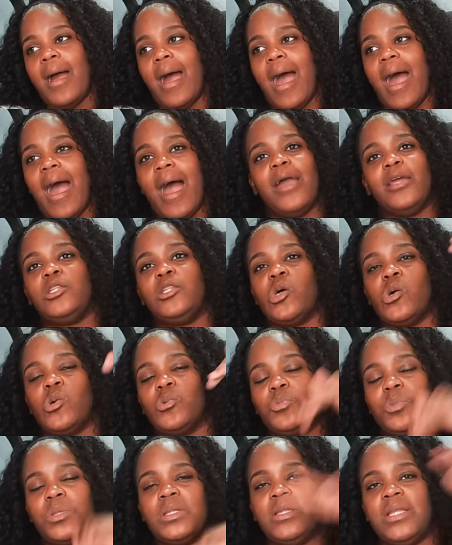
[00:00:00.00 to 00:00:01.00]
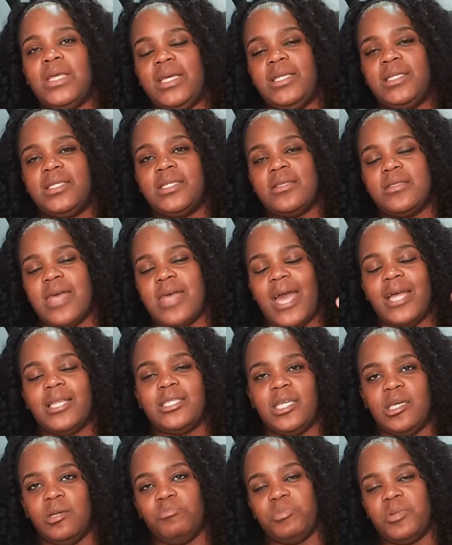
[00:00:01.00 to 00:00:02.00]
I don't release that
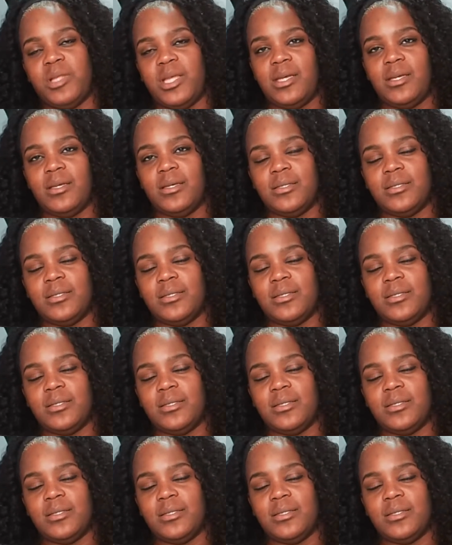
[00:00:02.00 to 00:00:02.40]
template